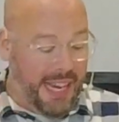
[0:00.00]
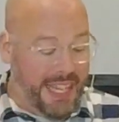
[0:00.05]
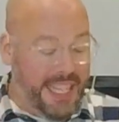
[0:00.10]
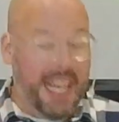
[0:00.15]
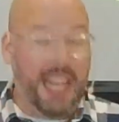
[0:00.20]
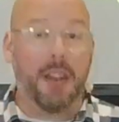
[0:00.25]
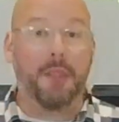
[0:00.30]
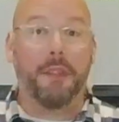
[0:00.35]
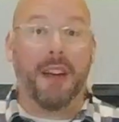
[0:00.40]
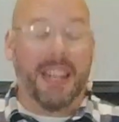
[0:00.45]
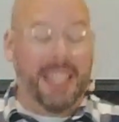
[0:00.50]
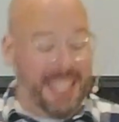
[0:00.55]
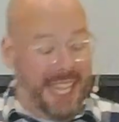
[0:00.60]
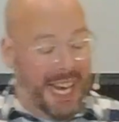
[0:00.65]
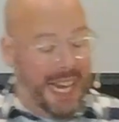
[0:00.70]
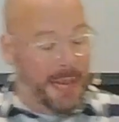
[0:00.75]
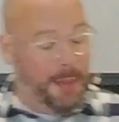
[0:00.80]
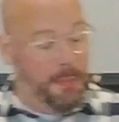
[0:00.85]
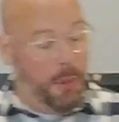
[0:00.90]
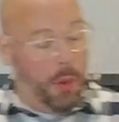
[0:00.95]
identify
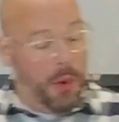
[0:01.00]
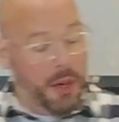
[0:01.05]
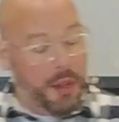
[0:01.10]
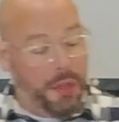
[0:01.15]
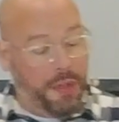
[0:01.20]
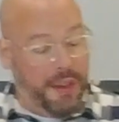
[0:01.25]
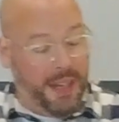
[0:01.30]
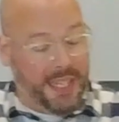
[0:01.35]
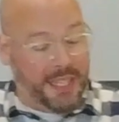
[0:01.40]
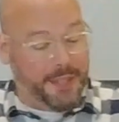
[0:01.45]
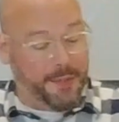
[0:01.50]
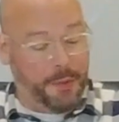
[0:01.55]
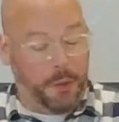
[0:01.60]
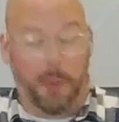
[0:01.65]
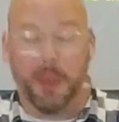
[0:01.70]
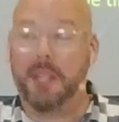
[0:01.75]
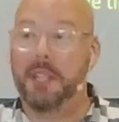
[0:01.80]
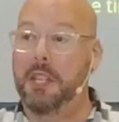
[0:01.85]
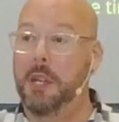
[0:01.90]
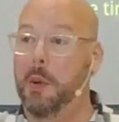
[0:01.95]
10 more things
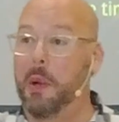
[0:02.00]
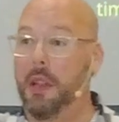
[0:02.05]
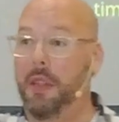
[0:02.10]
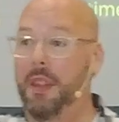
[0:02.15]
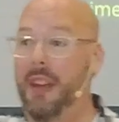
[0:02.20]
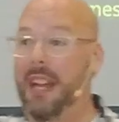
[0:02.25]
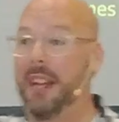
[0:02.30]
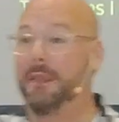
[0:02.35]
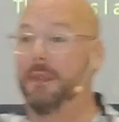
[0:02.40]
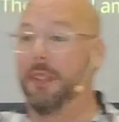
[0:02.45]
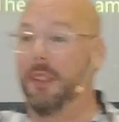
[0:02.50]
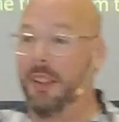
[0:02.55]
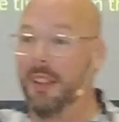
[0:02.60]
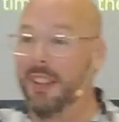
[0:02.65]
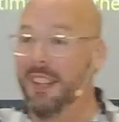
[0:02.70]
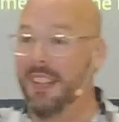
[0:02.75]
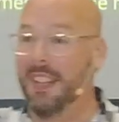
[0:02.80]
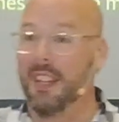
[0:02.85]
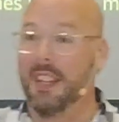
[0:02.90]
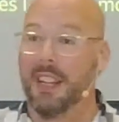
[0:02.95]
for which you are
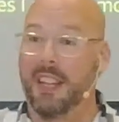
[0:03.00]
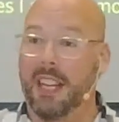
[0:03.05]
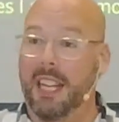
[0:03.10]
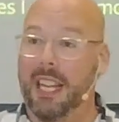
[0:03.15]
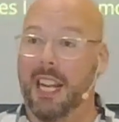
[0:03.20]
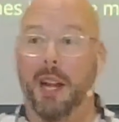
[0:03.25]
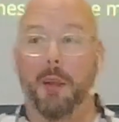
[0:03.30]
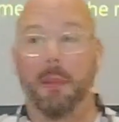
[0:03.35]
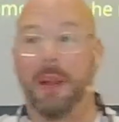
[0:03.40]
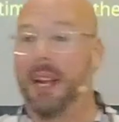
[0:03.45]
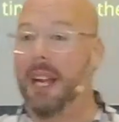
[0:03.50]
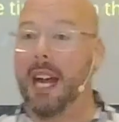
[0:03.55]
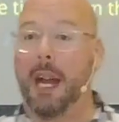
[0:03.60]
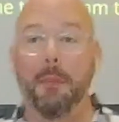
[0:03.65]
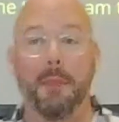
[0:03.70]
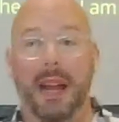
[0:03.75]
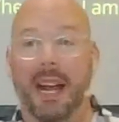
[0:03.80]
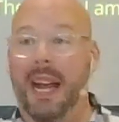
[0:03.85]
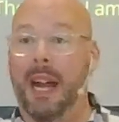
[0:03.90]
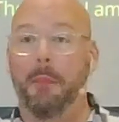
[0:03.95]
thankful. Not like
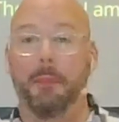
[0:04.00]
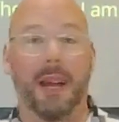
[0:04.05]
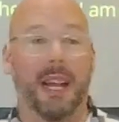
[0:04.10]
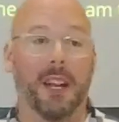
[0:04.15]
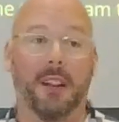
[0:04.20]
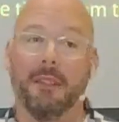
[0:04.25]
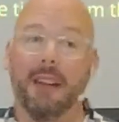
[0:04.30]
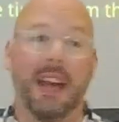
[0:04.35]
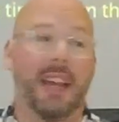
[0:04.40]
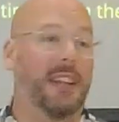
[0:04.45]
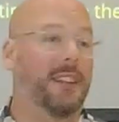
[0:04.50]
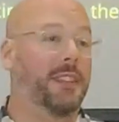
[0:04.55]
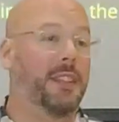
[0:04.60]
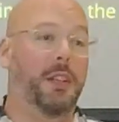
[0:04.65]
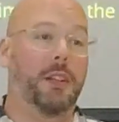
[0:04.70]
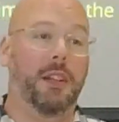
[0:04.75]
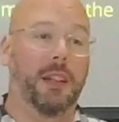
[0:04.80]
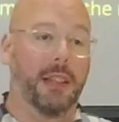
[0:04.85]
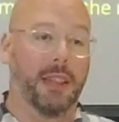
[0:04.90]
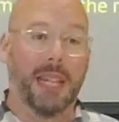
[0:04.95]
I'm at my
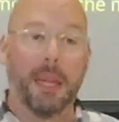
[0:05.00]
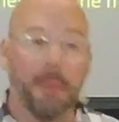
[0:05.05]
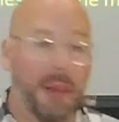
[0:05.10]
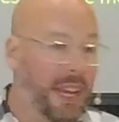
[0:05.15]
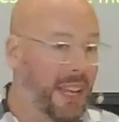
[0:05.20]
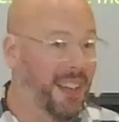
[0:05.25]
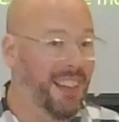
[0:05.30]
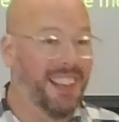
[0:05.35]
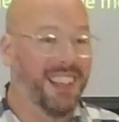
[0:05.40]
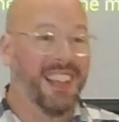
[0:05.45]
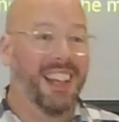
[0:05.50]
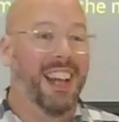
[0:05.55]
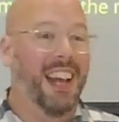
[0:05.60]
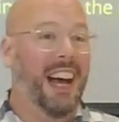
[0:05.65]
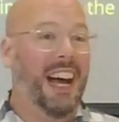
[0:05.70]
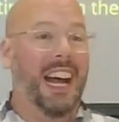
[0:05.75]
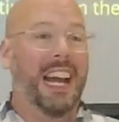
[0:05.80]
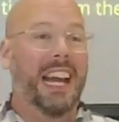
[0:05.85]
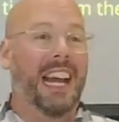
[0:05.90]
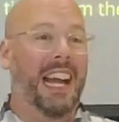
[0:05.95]
gratitude limit.
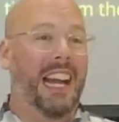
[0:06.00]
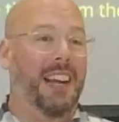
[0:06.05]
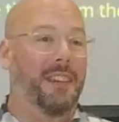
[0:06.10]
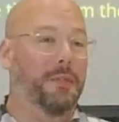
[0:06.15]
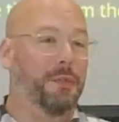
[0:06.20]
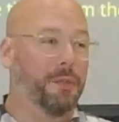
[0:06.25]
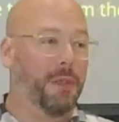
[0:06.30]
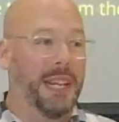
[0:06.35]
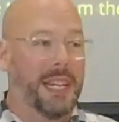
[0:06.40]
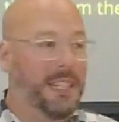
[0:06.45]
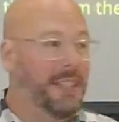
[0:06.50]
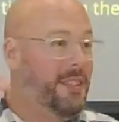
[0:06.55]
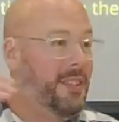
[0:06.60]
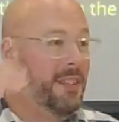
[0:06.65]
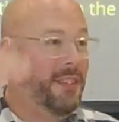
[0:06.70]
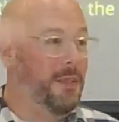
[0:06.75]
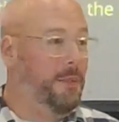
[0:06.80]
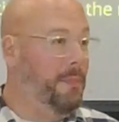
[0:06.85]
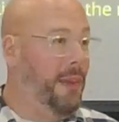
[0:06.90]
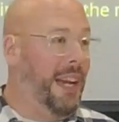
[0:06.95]
I have
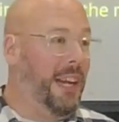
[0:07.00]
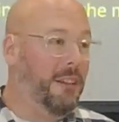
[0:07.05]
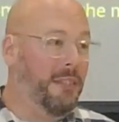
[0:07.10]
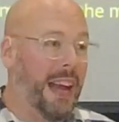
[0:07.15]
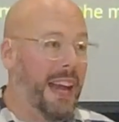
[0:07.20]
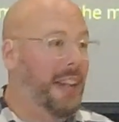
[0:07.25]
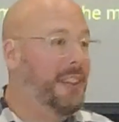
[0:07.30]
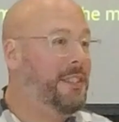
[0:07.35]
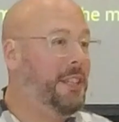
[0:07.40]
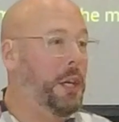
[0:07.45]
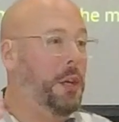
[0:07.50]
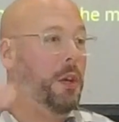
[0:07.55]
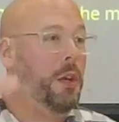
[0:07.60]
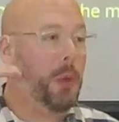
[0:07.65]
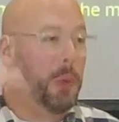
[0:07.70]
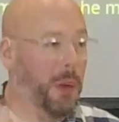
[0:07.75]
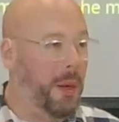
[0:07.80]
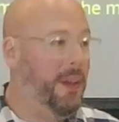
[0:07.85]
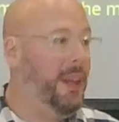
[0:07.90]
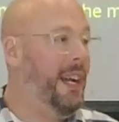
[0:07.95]
reached my gratitude
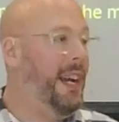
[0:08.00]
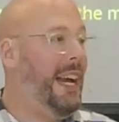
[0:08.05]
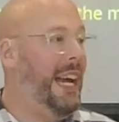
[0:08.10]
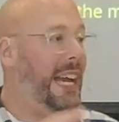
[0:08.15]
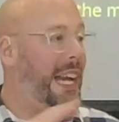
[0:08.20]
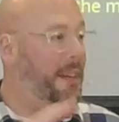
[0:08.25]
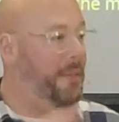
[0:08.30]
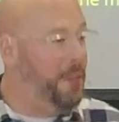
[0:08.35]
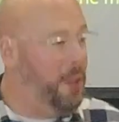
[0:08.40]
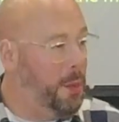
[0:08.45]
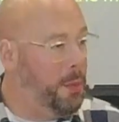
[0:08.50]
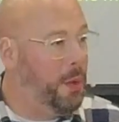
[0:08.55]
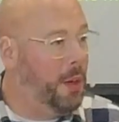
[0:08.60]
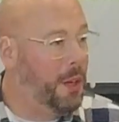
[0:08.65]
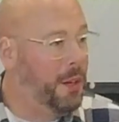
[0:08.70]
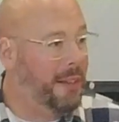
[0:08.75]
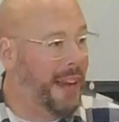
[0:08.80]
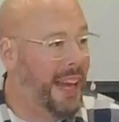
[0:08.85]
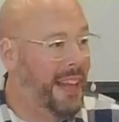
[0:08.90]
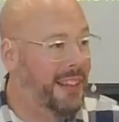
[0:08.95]
quota. I have no
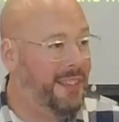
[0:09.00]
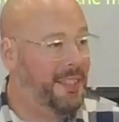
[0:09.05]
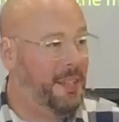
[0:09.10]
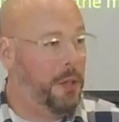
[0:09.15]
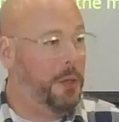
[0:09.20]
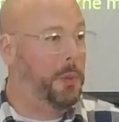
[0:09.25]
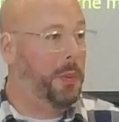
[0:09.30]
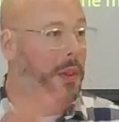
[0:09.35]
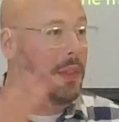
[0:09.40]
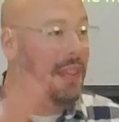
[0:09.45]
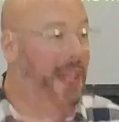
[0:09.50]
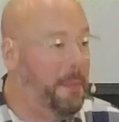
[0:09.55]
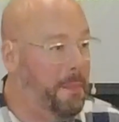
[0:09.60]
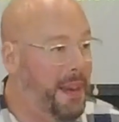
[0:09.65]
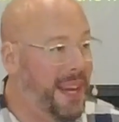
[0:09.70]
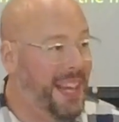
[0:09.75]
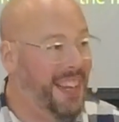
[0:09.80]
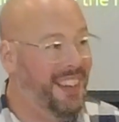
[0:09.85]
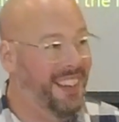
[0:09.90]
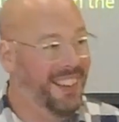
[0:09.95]
more gratitude within
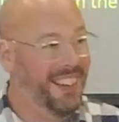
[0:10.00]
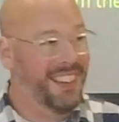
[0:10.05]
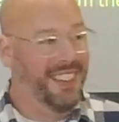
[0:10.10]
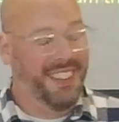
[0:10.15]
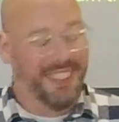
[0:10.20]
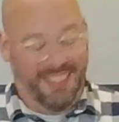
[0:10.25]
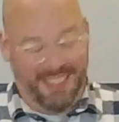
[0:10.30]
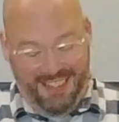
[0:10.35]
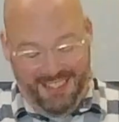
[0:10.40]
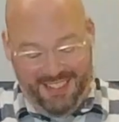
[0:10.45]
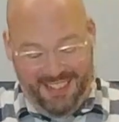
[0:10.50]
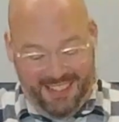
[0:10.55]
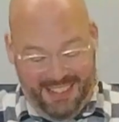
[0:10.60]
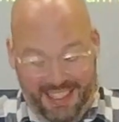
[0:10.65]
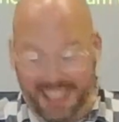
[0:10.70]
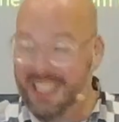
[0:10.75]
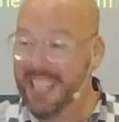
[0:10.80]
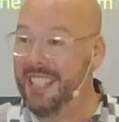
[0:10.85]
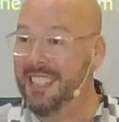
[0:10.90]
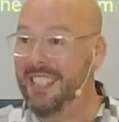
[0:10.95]
me. I
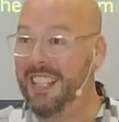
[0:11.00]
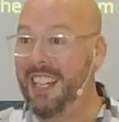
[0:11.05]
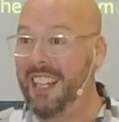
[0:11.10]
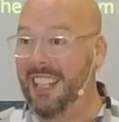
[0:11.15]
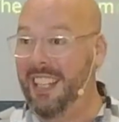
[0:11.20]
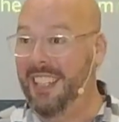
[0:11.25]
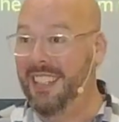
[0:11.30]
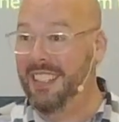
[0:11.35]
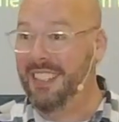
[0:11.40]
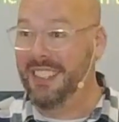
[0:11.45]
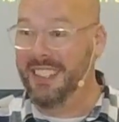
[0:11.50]
think that's it.